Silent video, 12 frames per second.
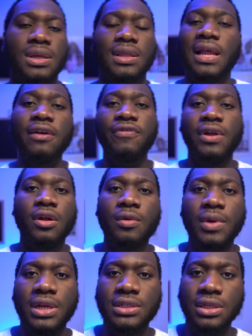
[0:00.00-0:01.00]
Life had
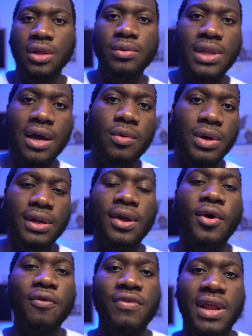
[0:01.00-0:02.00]
already slowed down when
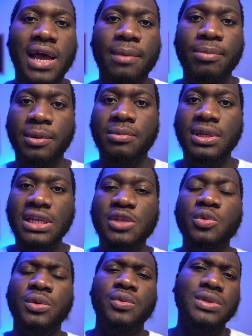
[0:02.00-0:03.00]
COVID happened, but
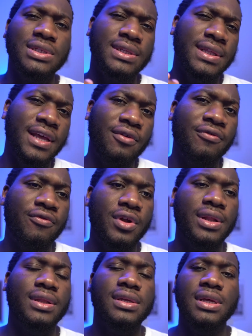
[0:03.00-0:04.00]
this one was
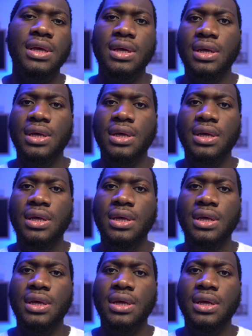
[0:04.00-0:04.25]
different.